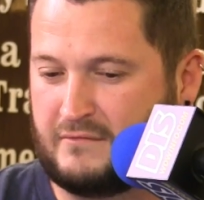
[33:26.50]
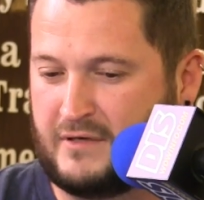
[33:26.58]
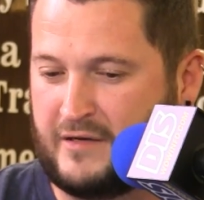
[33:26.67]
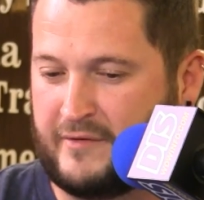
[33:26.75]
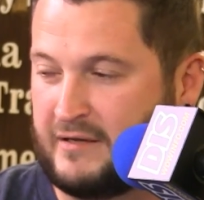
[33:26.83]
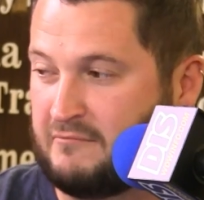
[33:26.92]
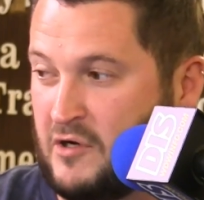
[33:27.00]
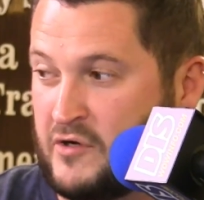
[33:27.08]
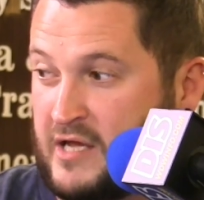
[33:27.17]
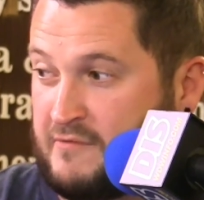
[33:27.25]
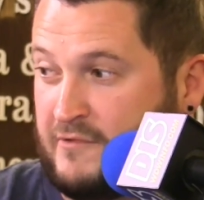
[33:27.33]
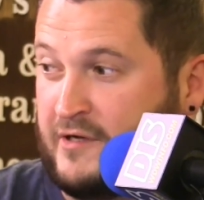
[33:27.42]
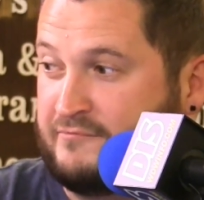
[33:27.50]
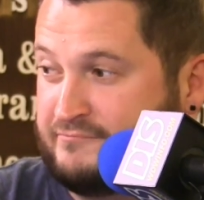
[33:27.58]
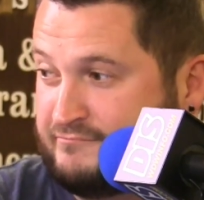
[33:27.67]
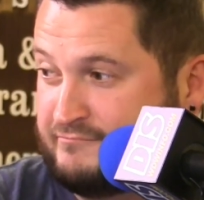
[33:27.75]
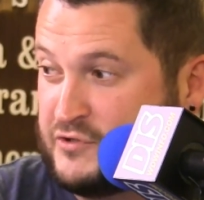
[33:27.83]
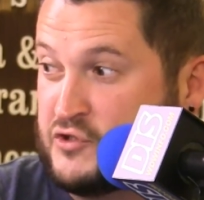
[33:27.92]
Anyway, okay, well.
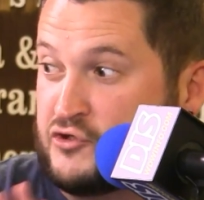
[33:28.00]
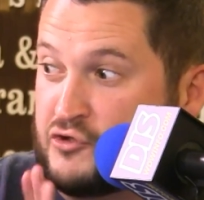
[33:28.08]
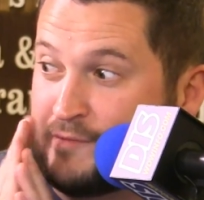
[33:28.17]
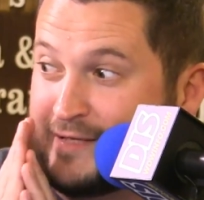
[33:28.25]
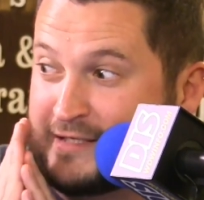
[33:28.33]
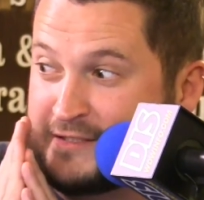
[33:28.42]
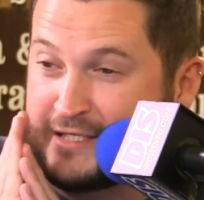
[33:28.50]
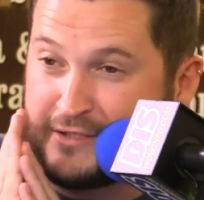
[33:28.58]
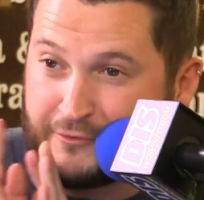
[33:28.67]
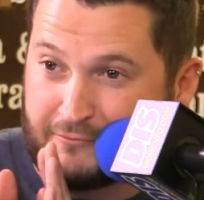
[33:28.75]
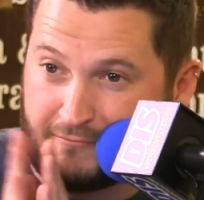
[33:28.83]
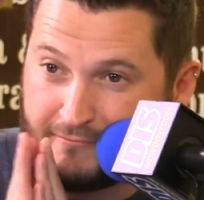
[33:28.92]
To be continued.